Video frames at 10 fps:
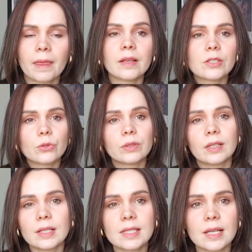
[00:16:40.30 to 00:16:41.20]
So in
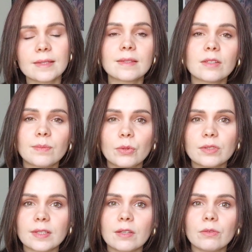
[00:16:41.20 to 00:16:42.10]
that sense, this
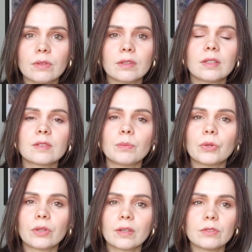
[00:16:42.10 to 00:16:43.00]

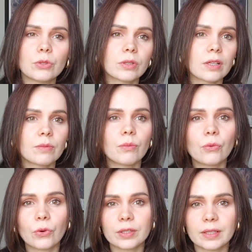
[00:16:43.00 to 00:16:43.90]
book gives you a lot
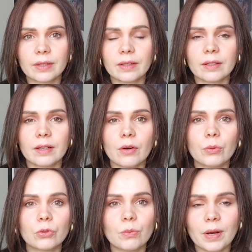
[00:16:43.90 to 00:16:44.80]
more than
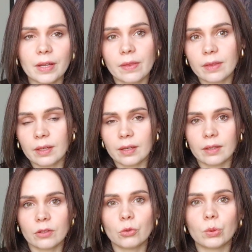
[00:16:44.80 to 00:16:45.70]
what you might
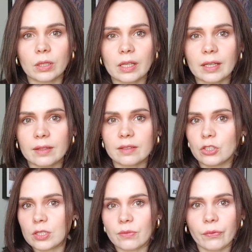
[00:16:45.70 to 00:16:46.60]
think you will get
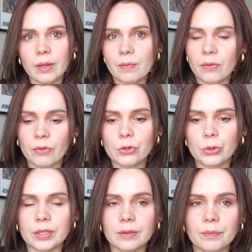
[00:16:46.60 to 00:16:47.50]
just flipping
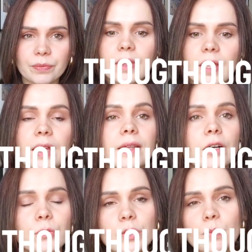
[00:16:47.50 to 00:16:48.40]
through it. And
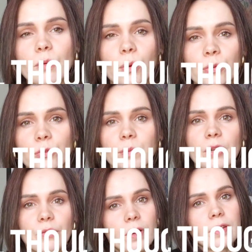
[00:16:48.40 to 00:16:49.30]
now let's move on to
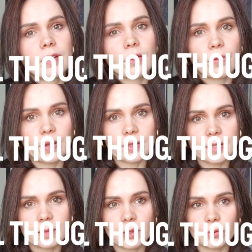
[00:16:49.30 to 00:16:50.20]
my final
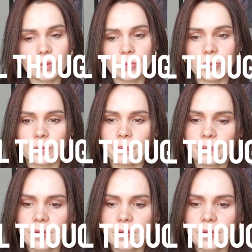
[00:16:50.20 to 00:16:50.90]
thoughts about the book.